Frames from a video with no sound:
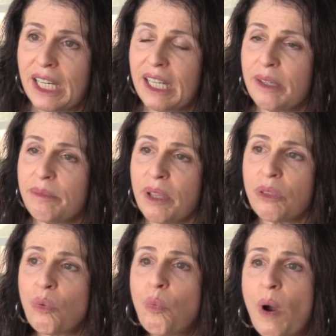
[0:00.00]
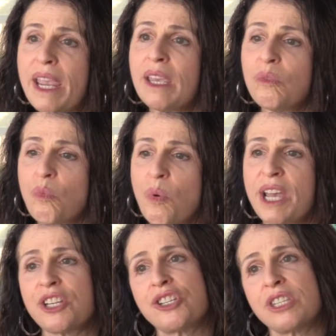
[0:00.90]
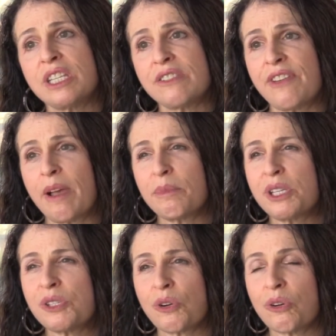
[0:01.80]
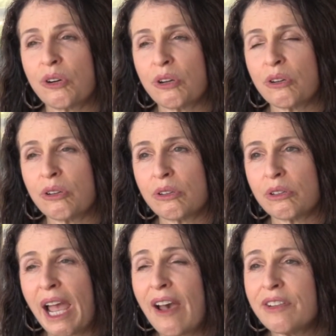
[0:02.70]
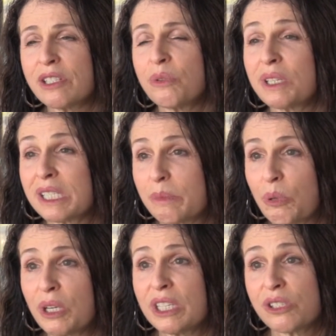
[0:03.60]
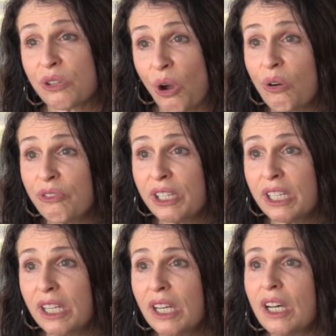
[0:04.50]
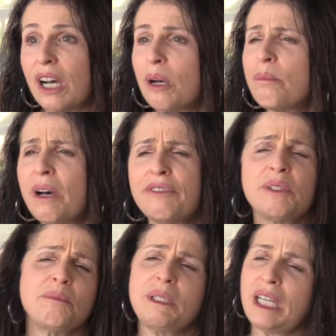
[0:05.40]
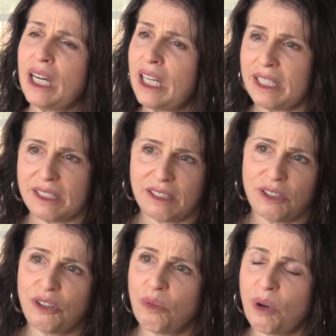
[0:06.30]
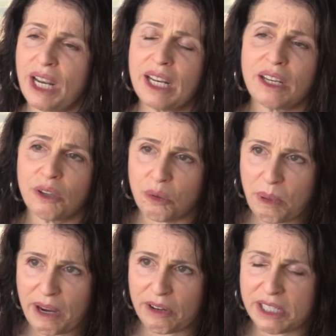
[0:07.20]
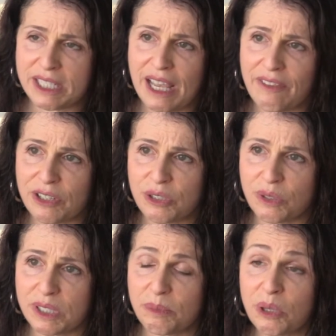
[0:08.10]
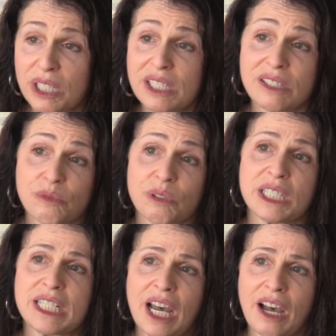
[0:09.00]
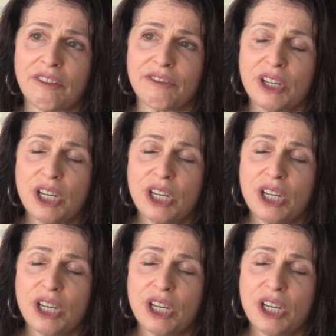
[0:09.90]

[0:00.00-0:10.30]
The way in which these families are having to experience COVID above and beyond, what any other parent is having to experience is really tough.